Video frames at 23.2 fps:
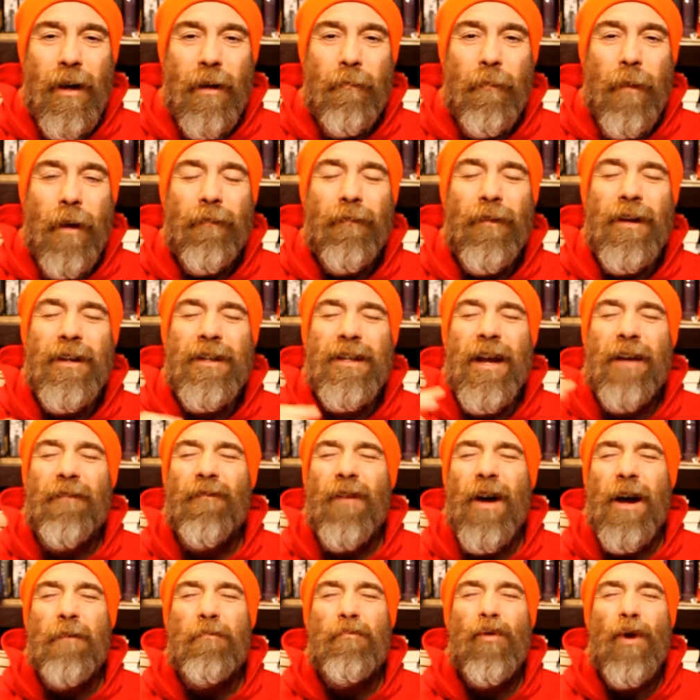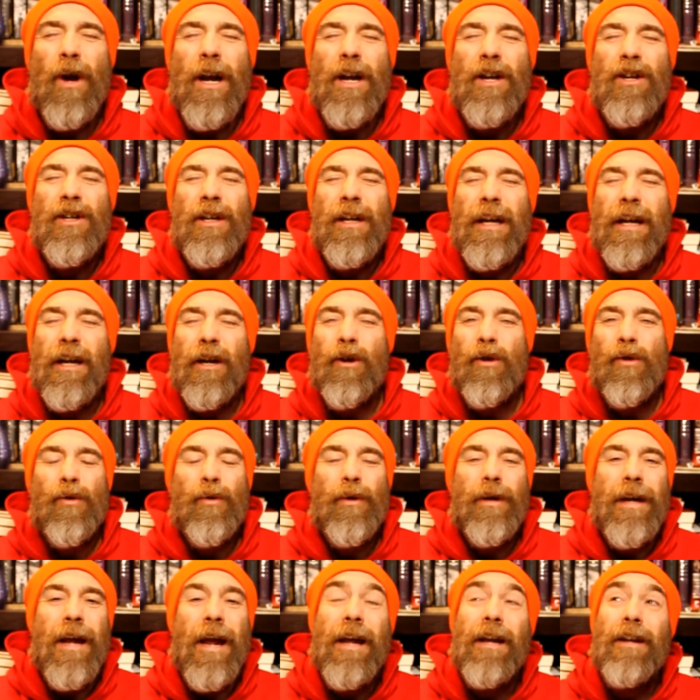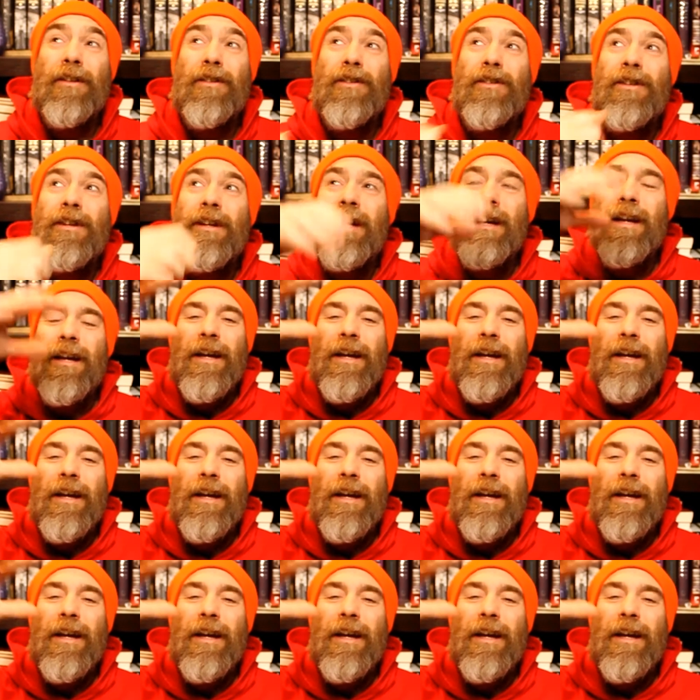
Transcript: My friends, that vibration, it creates